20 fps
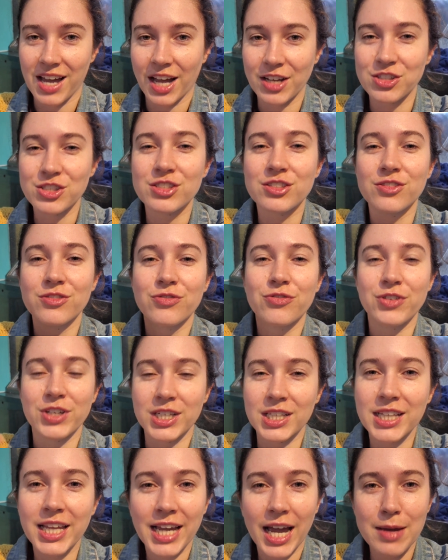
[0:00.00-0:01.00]
I just
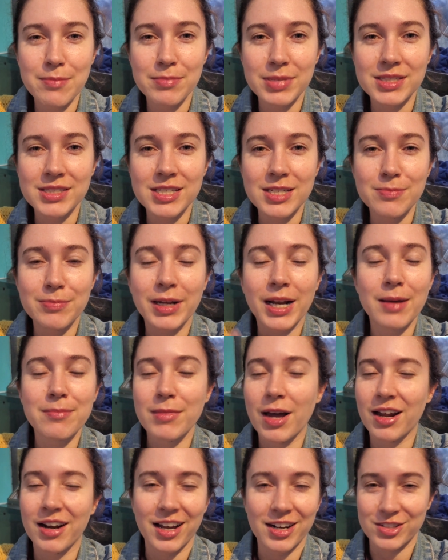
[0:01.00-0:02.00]
feel like I'm busy, but I'm
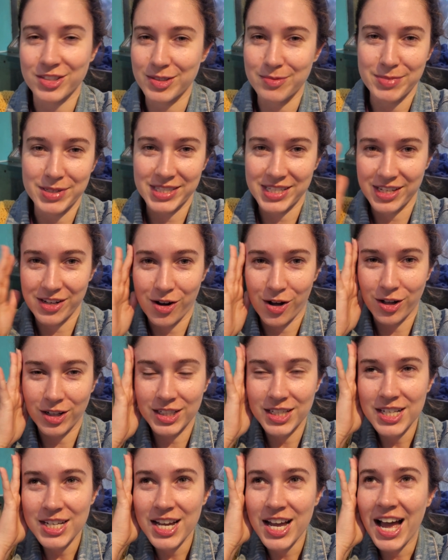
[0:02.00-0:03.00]
not actually busy at all.